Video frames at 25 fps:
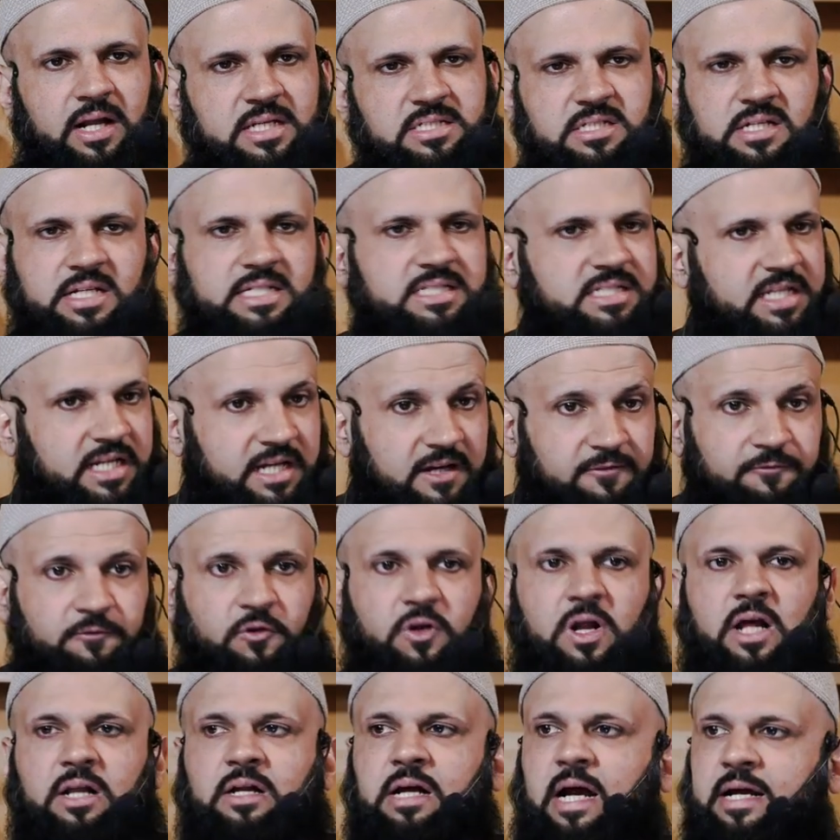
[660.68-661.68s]
Al-Asr is enough
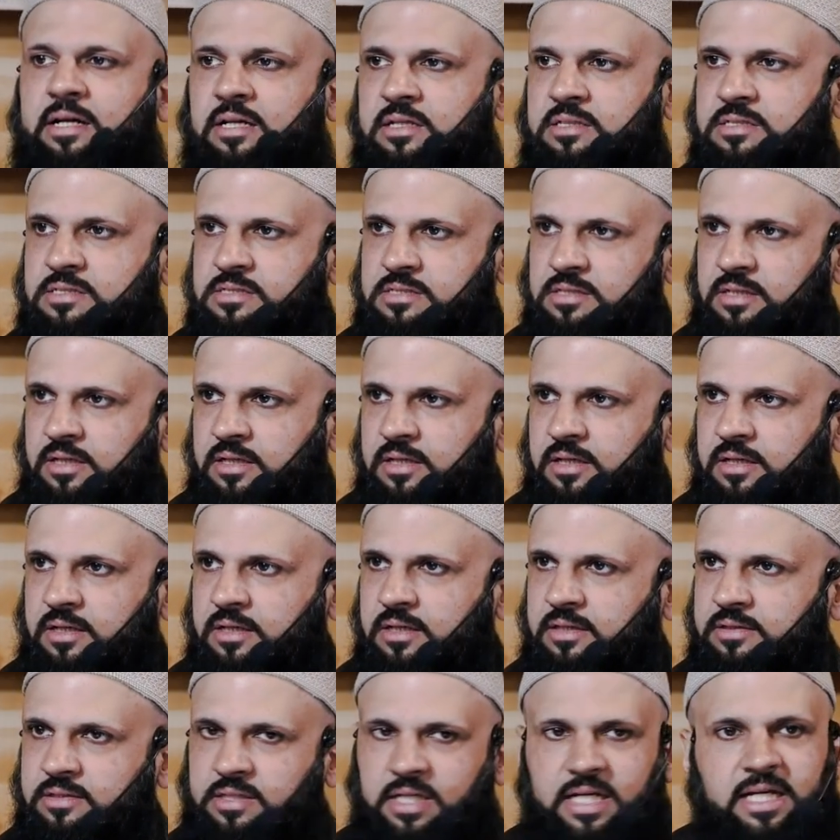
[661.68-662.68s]
for our guidance.
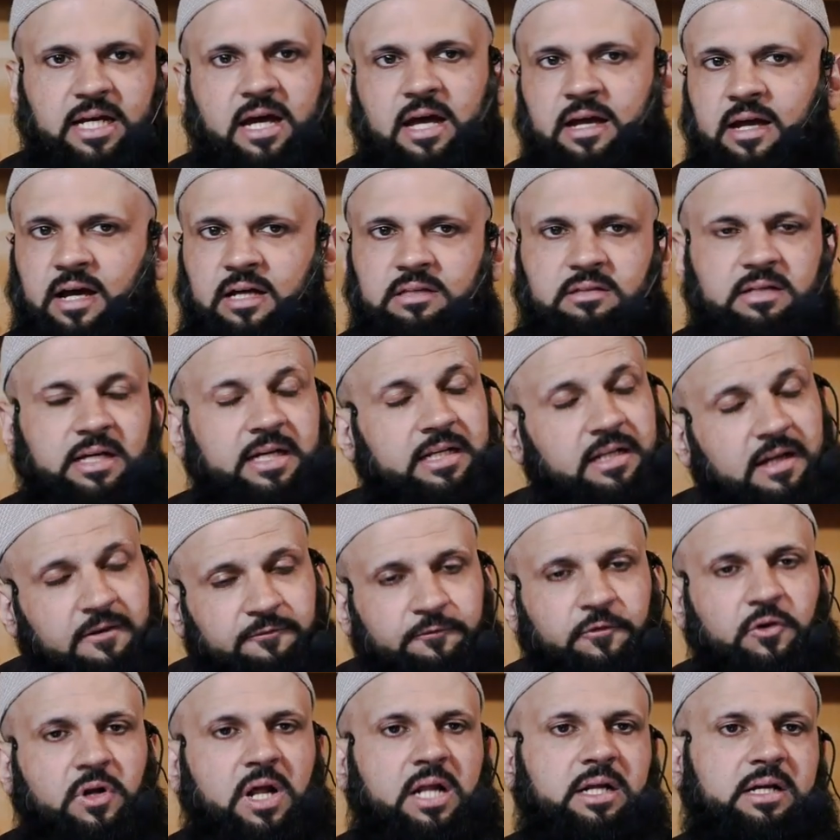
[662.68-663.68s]
Three ayat,
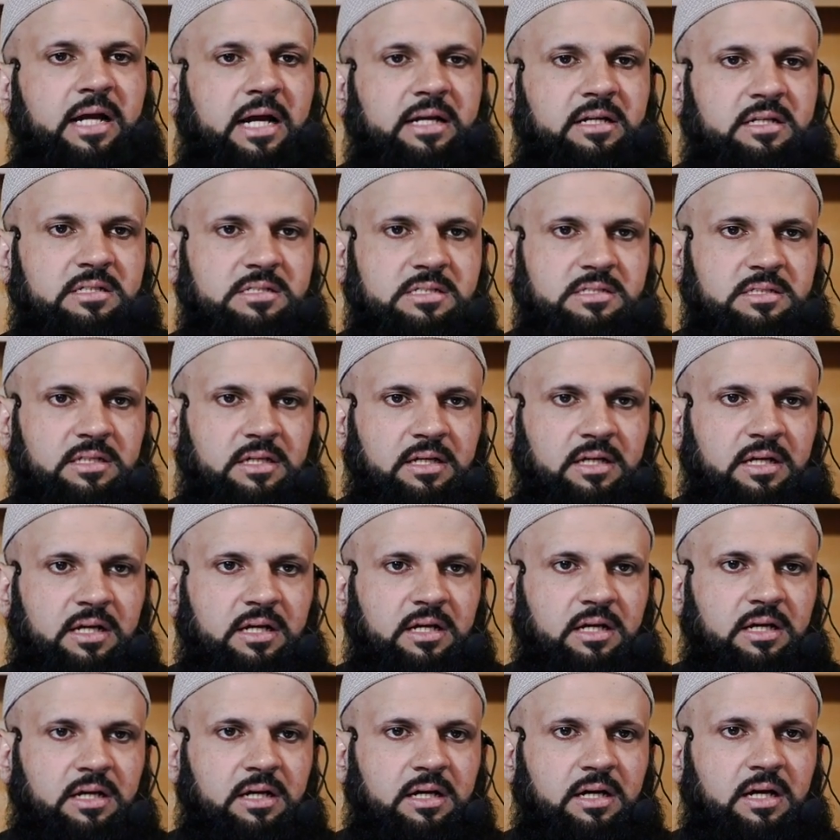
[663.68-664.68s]
enough for our guidance.
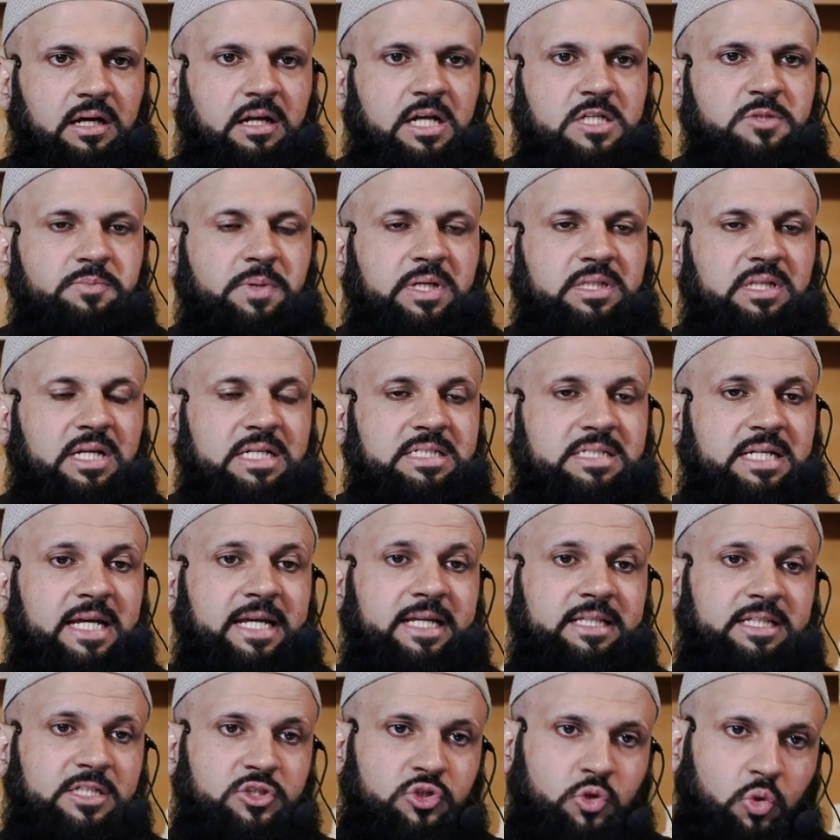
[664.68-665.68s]
Allah subhanahu wa ta'ala
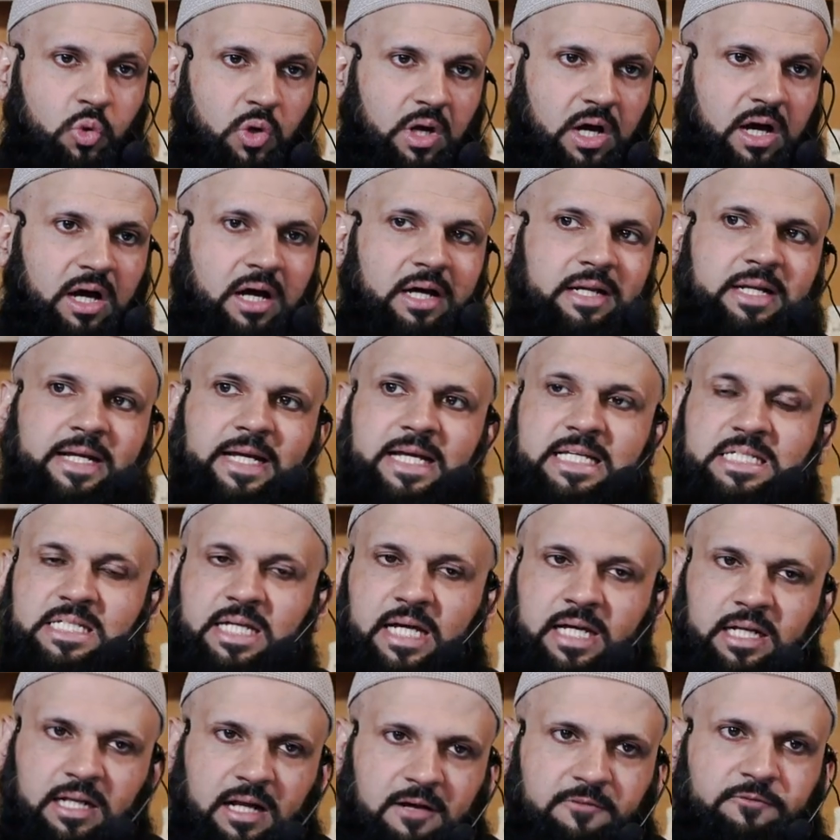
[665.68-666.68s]
saying this Quran is
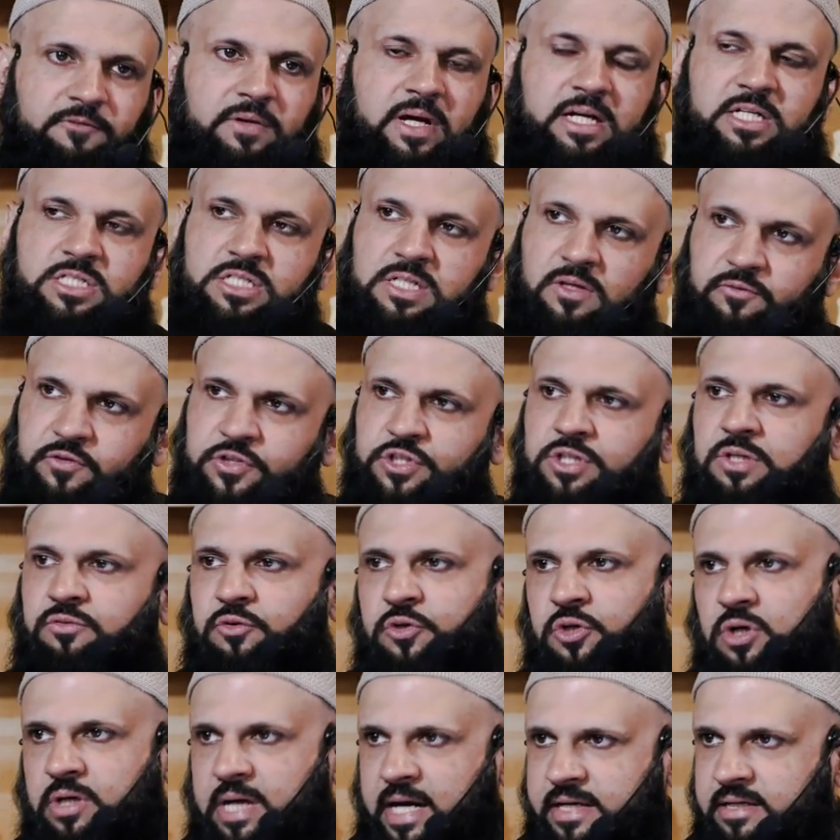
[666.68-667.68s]
enough and sufficient for
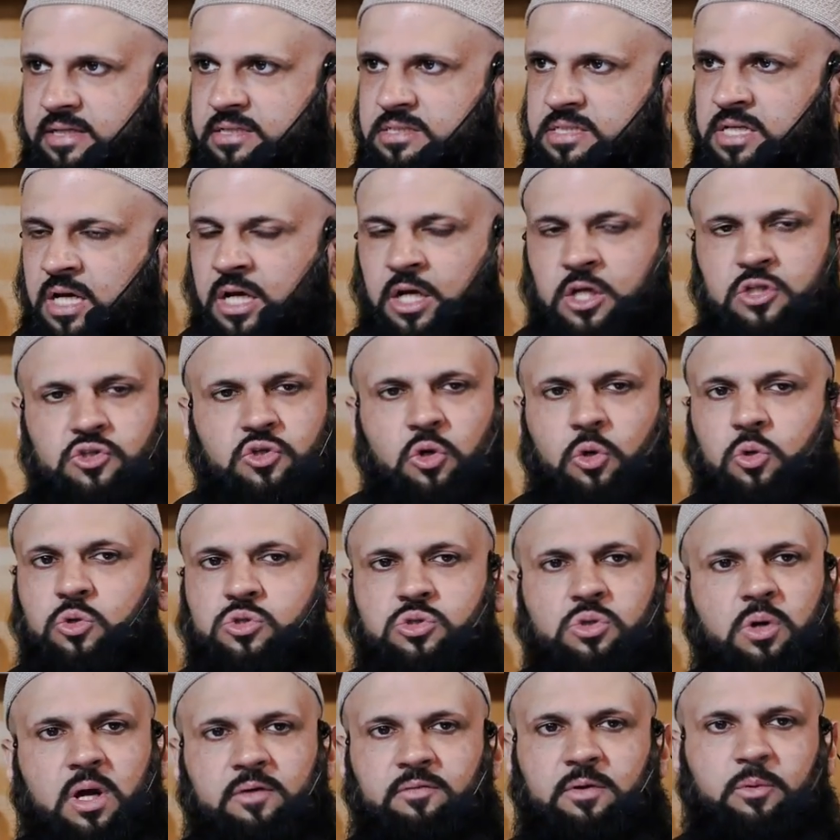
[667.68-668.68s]
your guidance. So
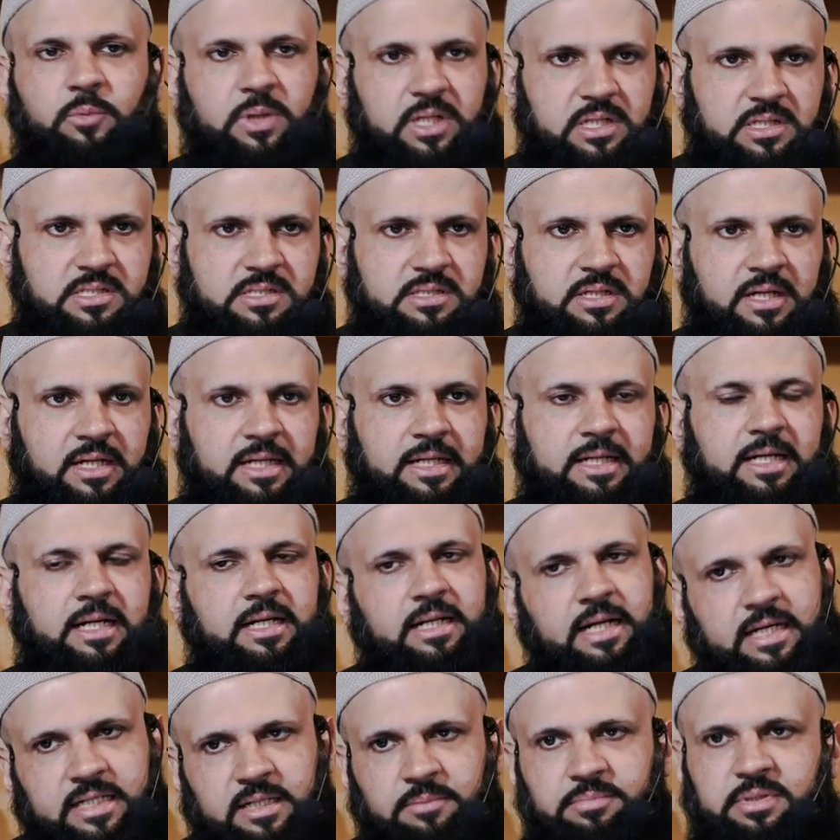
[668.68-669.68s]
whosoever wills,
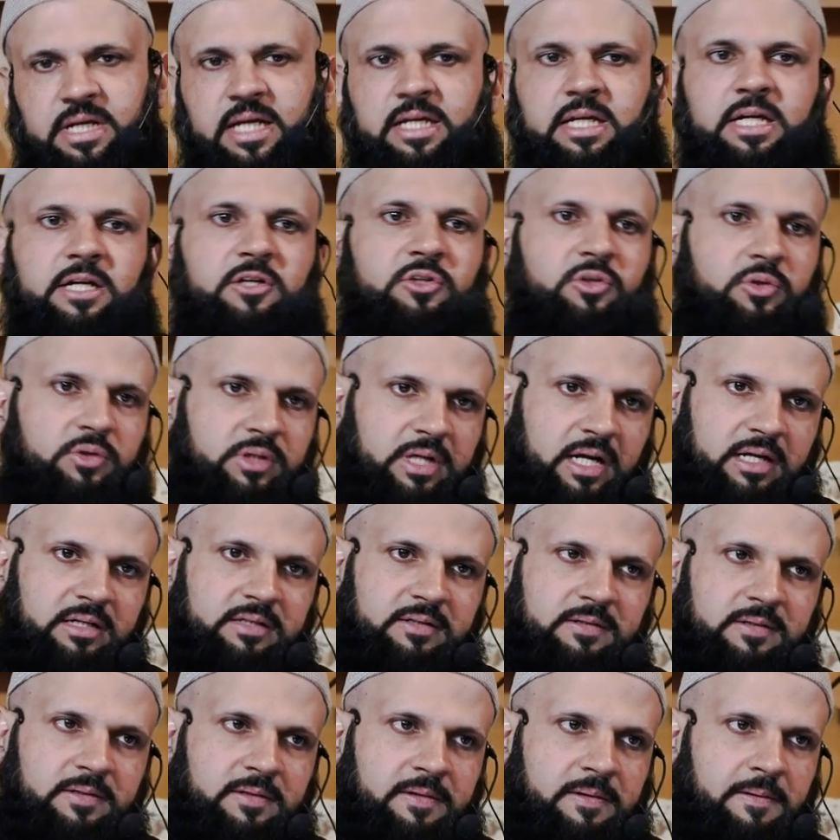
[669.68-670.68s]
let him take heed through
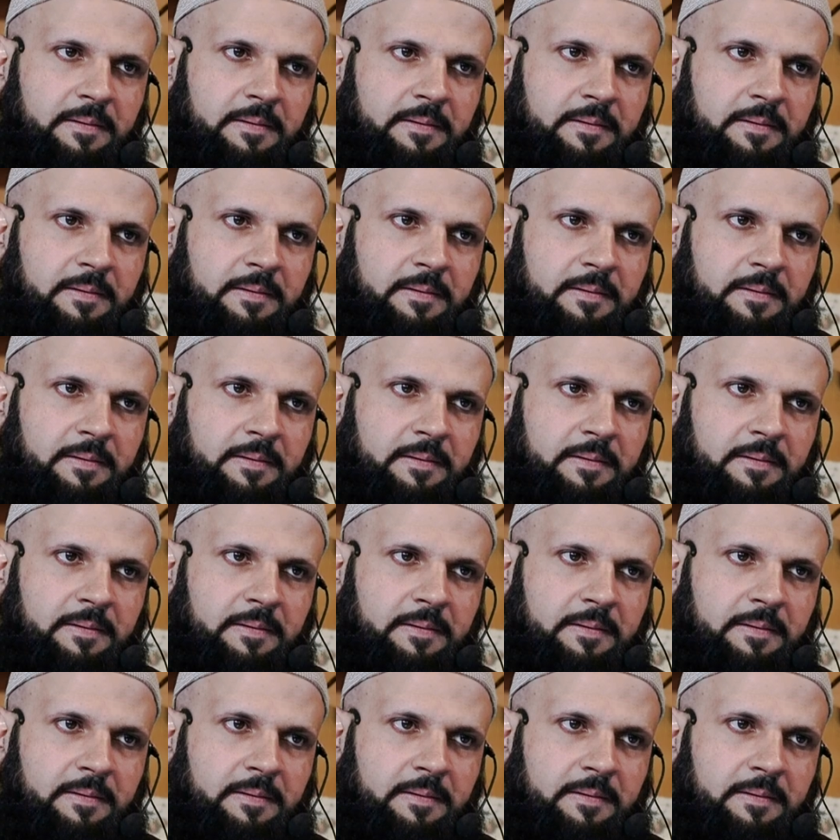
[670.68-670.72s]
that.